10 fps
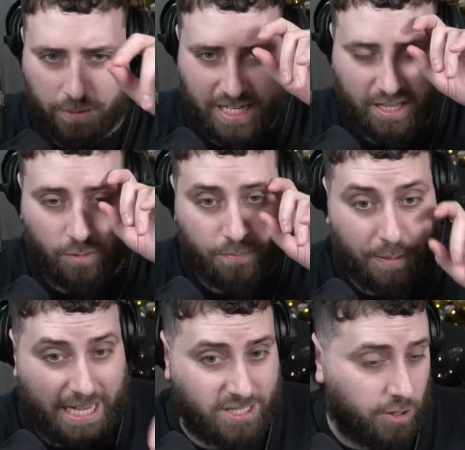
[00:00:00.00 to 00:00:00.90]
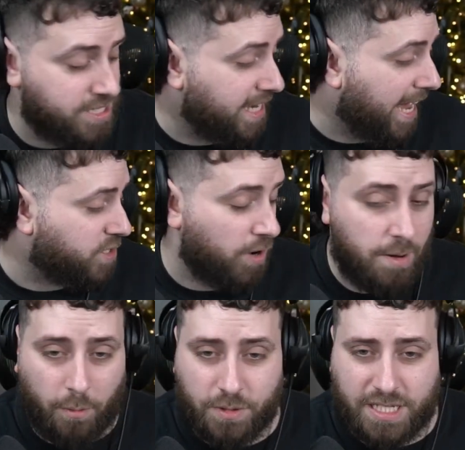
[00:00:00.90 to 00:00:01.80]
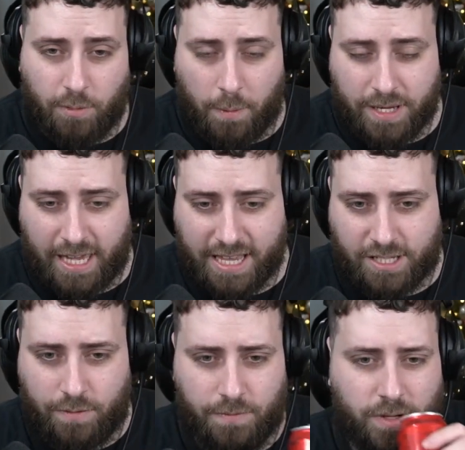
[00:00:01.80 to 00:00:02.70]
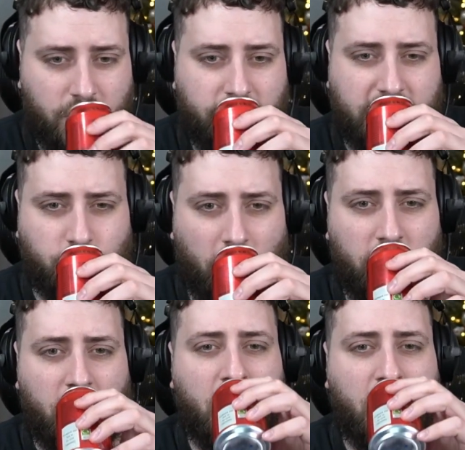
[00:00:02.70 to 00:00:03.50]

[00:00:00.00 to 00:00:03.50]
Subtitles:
take the Blastoise EX, right? But we'll see where we can get to. There's 1.